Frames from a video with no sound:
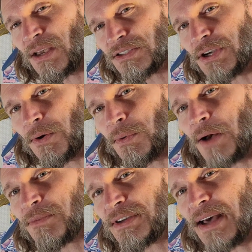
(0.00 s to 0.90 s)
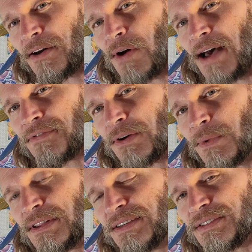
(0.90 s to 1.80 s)
So I'll bring that graphic
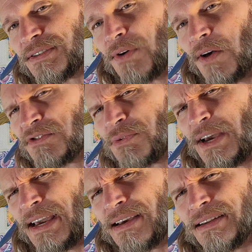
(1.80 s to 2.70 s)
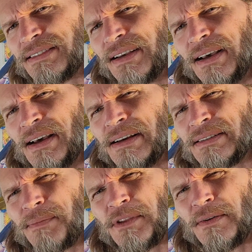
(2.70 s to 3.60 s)
with his golf swing and his
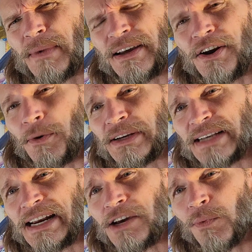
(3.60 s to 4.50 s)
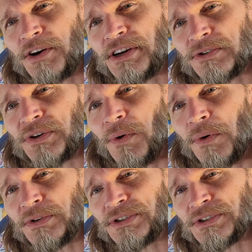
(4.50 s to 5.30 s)
something about, he's 81 years old.